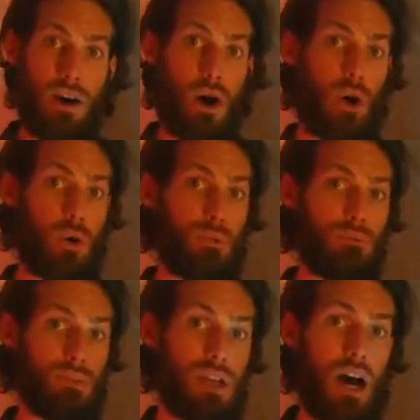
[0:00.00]
Home,
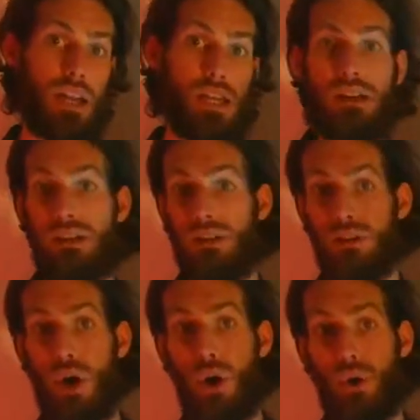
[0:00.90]
tonic,
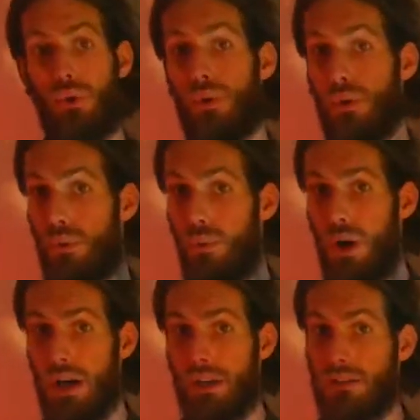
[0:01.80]
do,
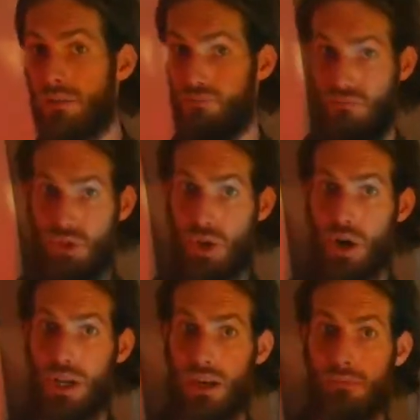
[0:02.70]
one,
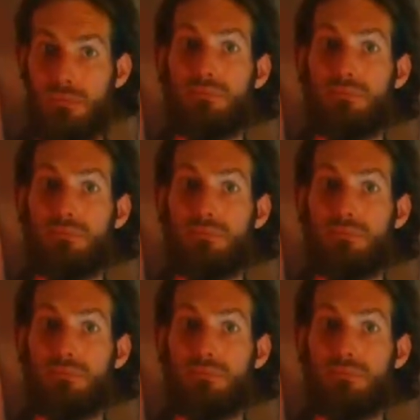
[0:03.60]
starting.